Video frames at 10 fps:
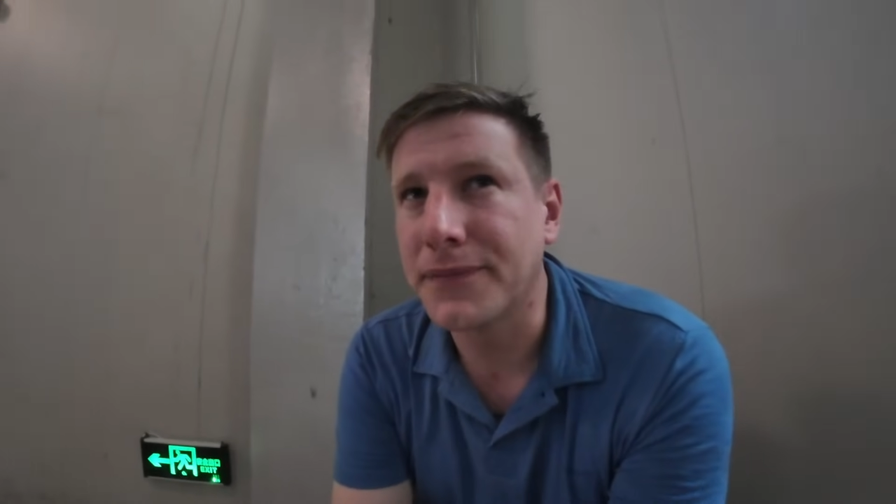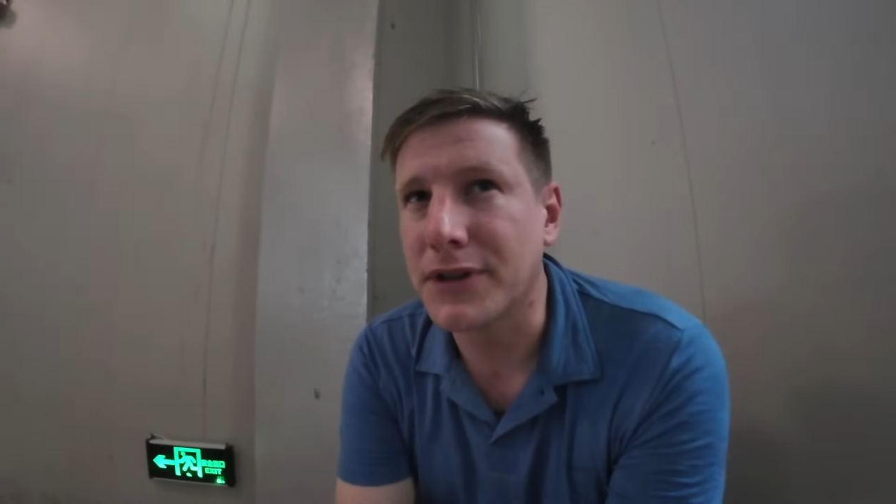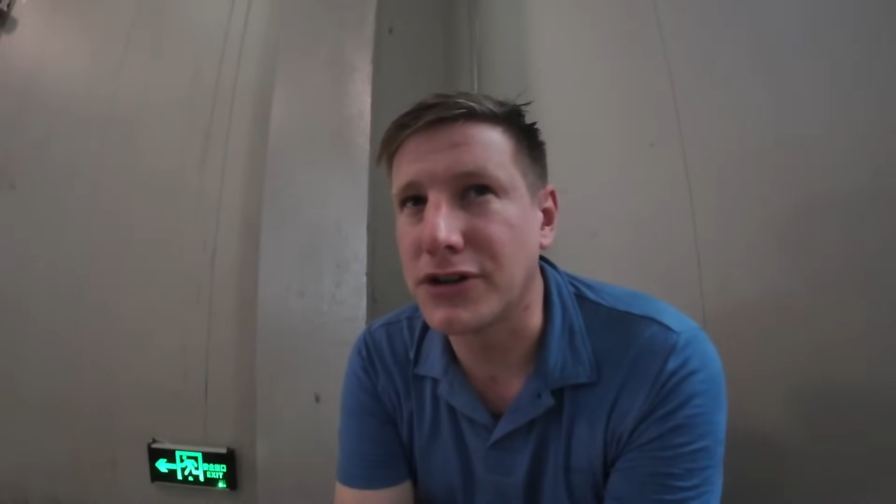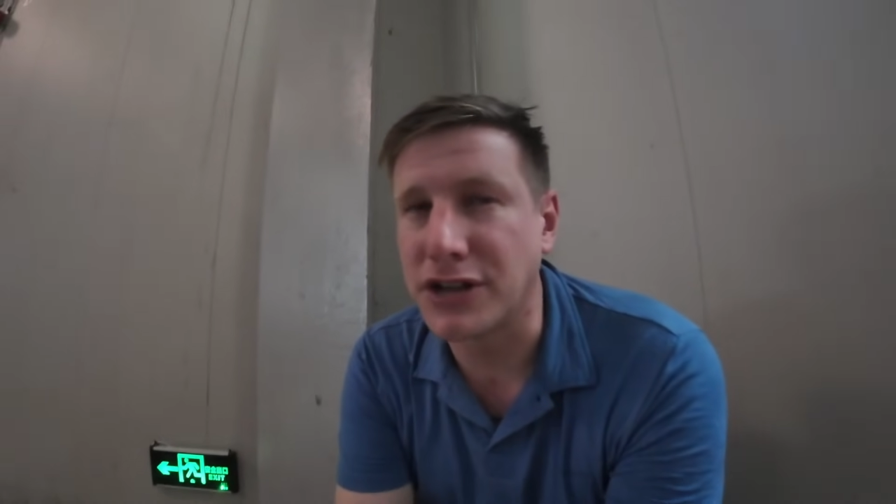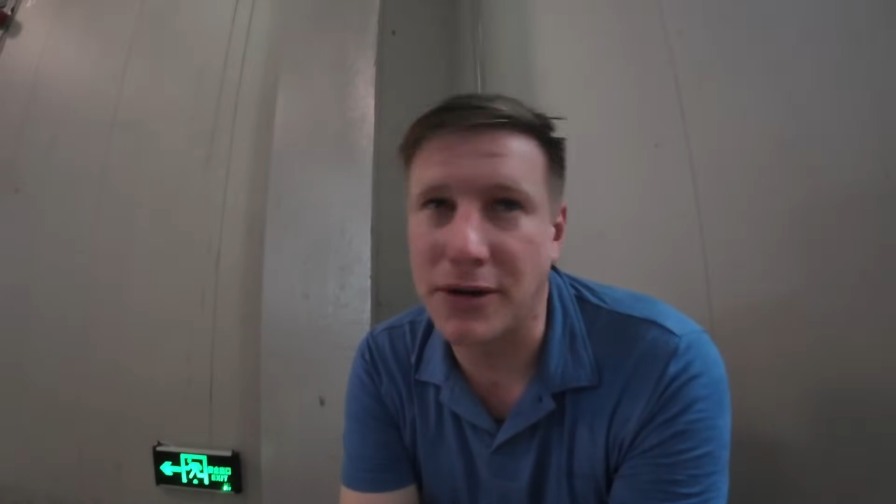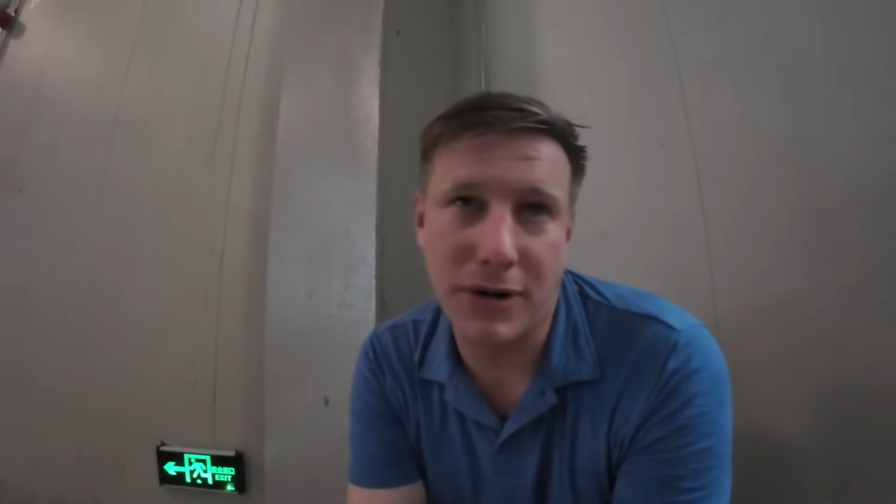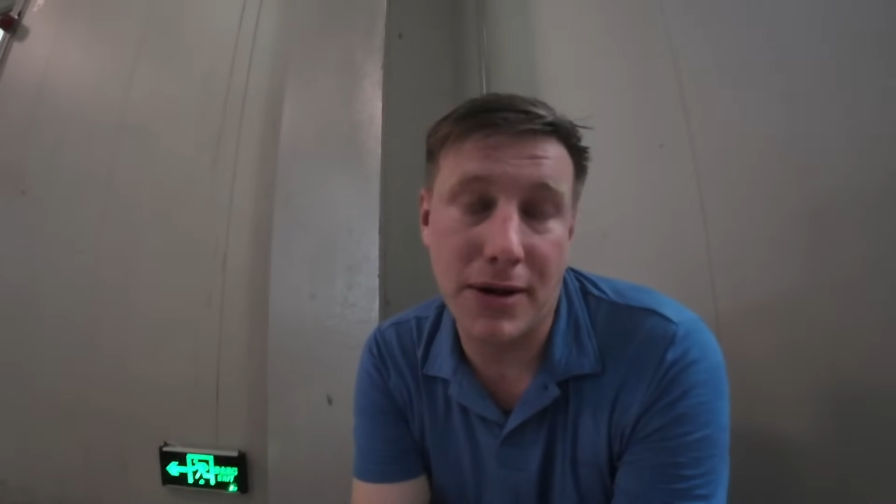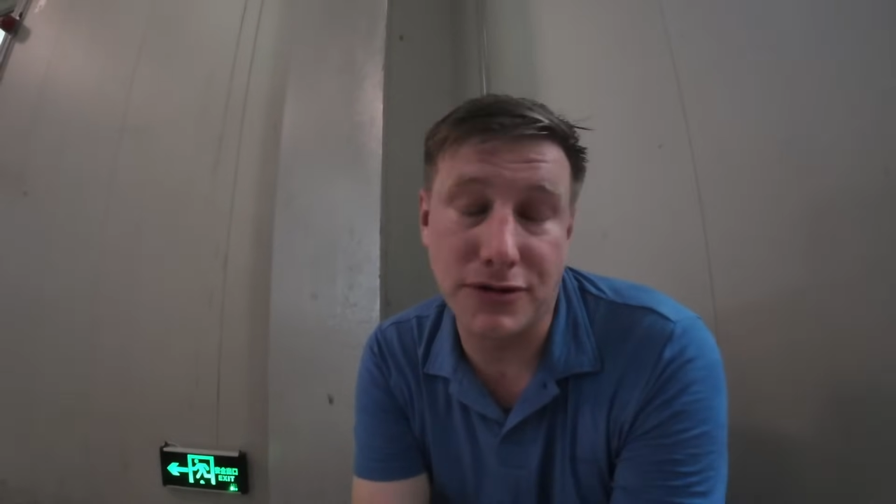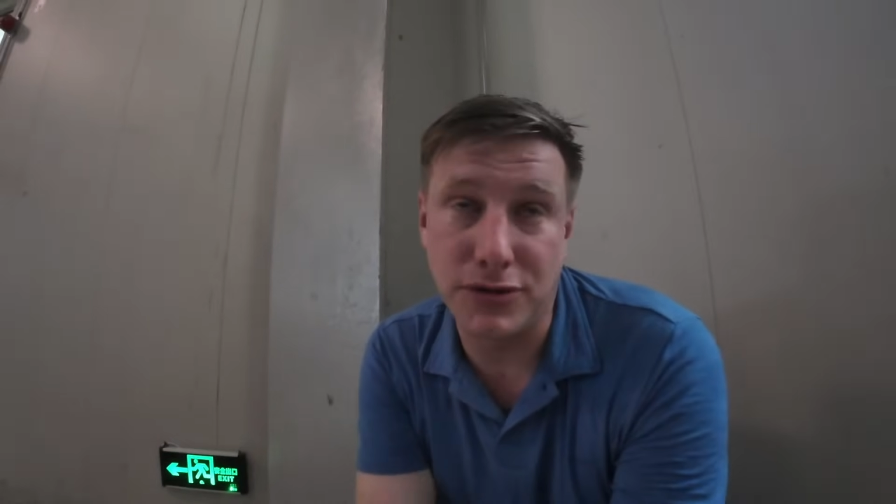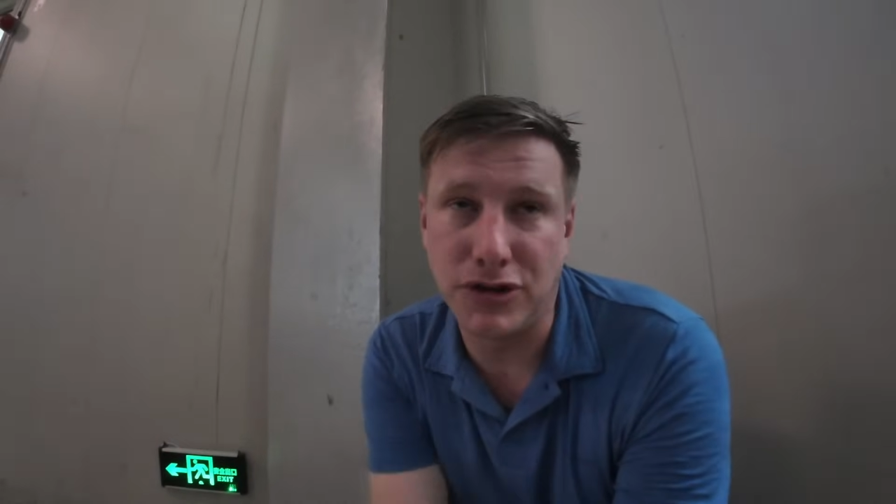because I,
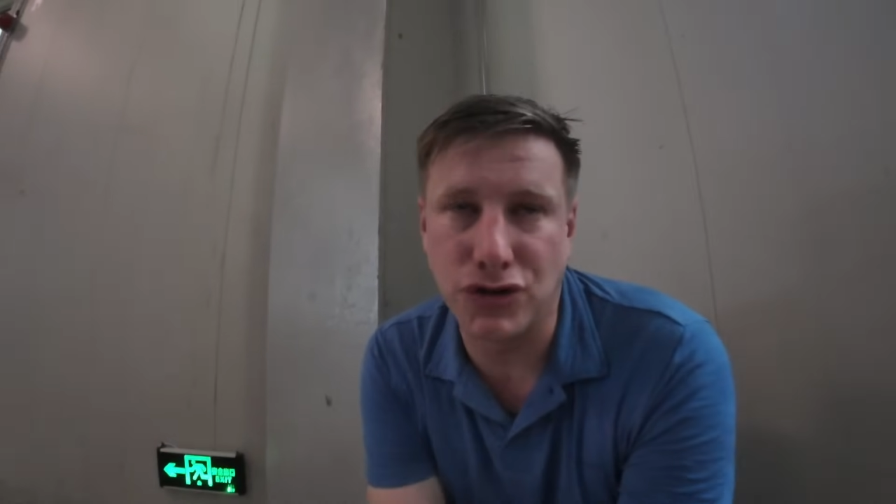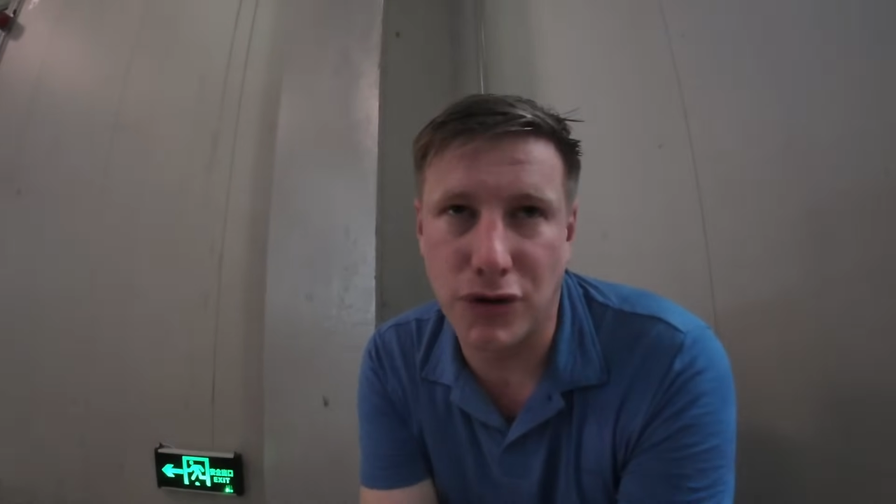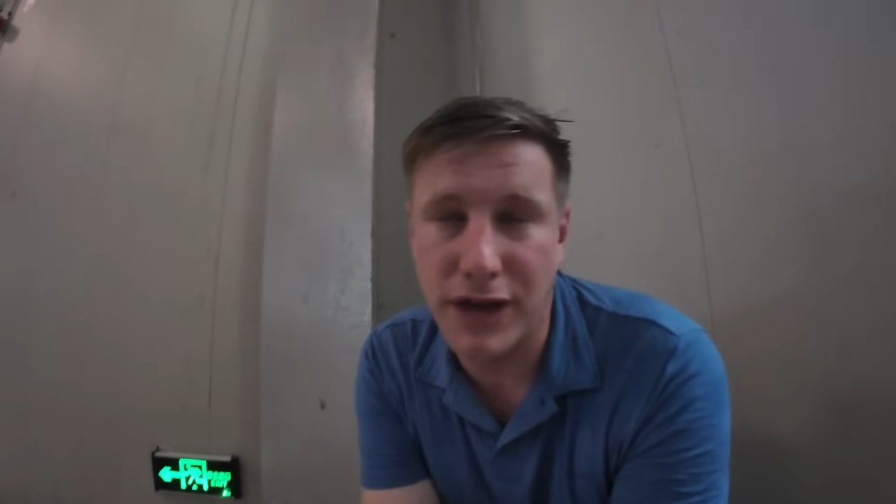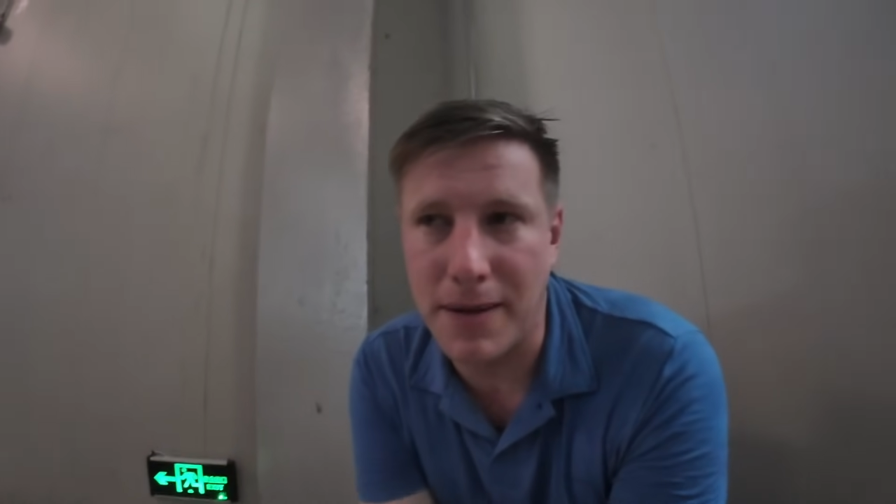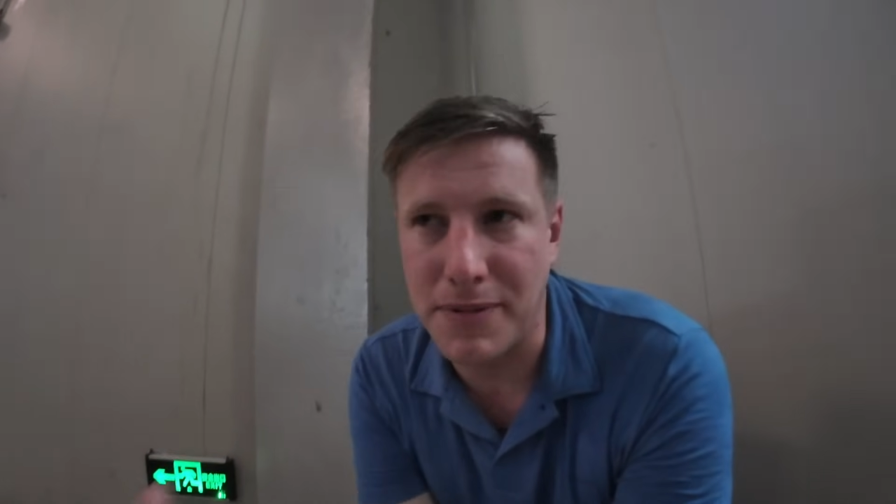I do enjoy that.